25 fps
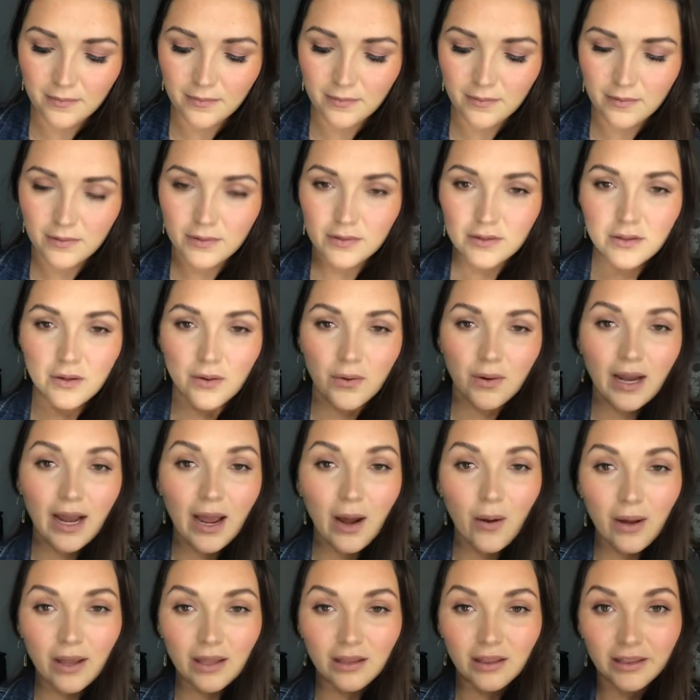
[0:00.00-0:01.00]
So now
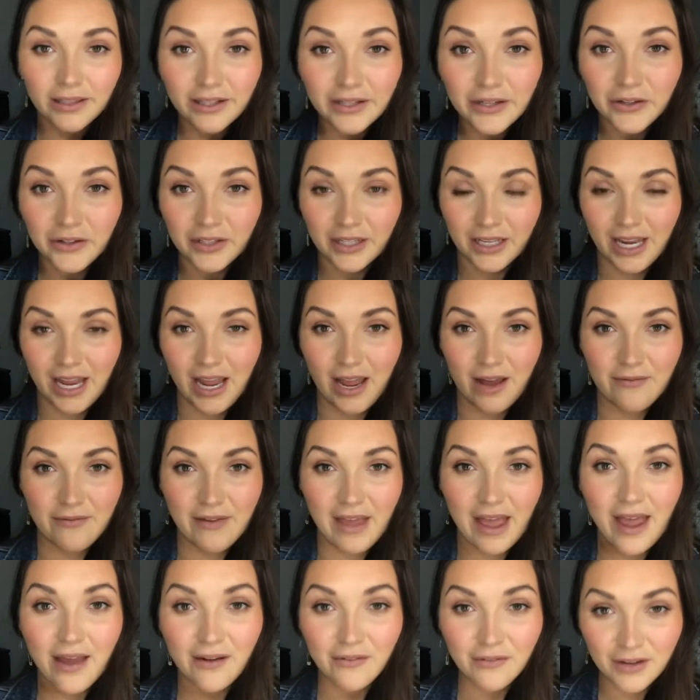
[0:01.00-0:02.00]
I literally have
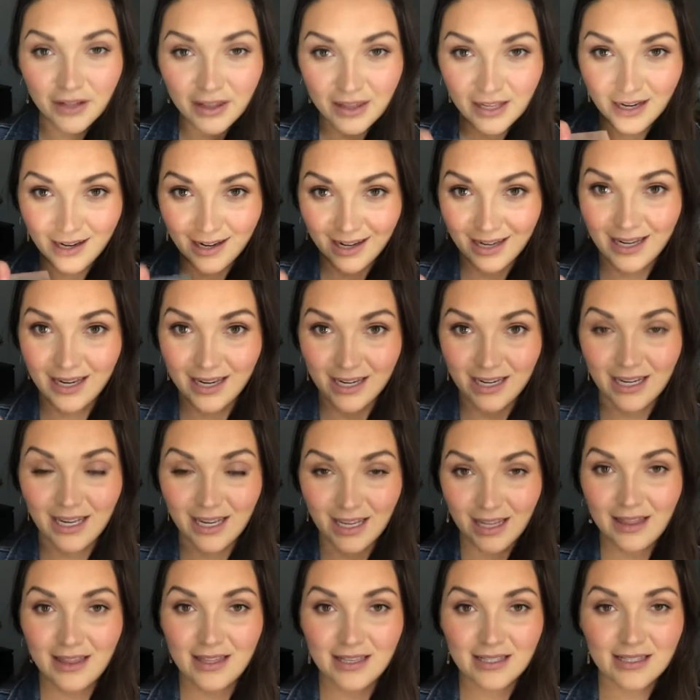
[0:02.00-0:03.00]
everything I need
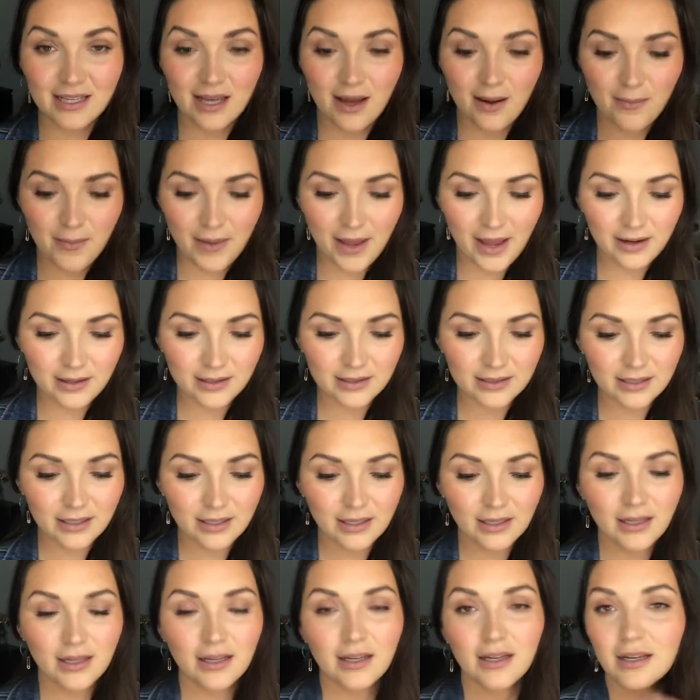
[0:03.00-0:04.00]
in this compact,
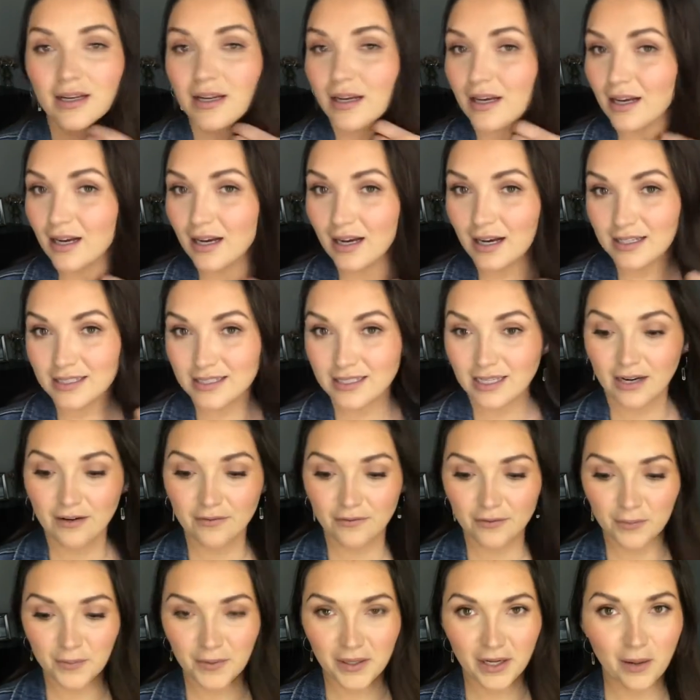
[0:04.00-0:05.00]
aside
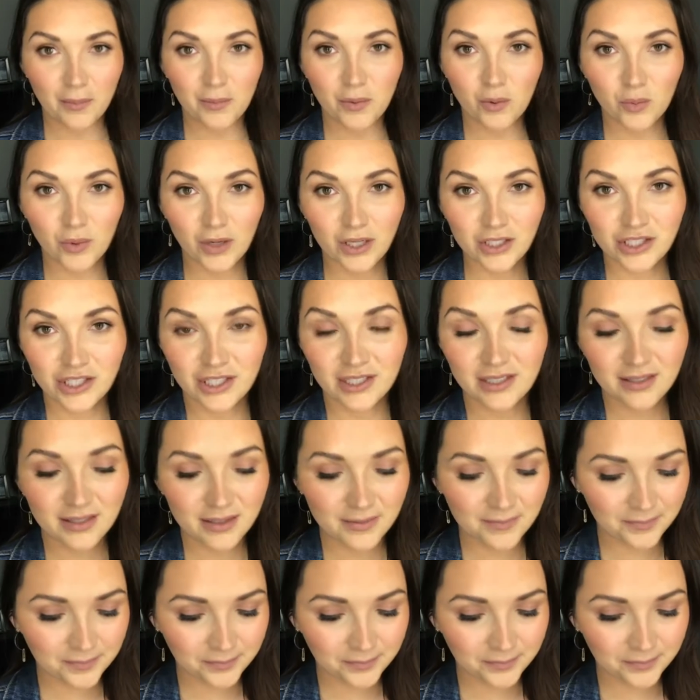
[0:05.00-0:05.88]
from a couple brushes.